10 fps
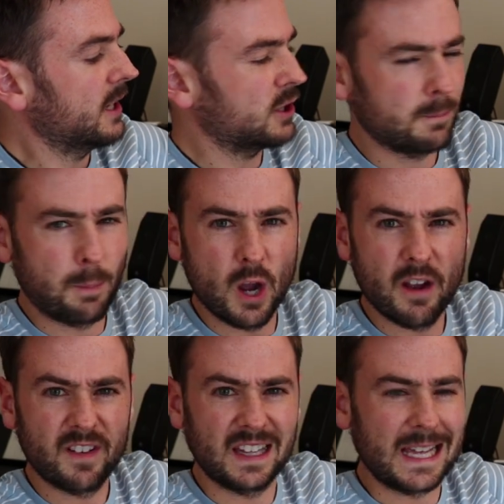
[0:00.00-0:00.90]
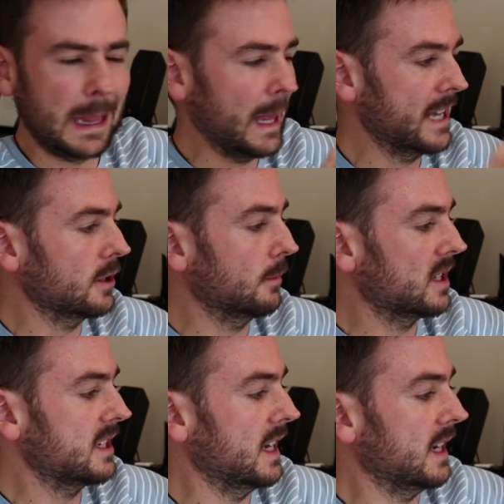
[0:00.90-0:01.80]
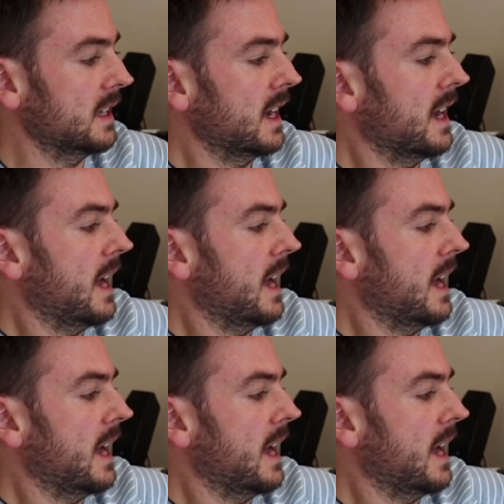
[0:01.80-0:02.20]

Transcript: It just perfectly lit up the scene.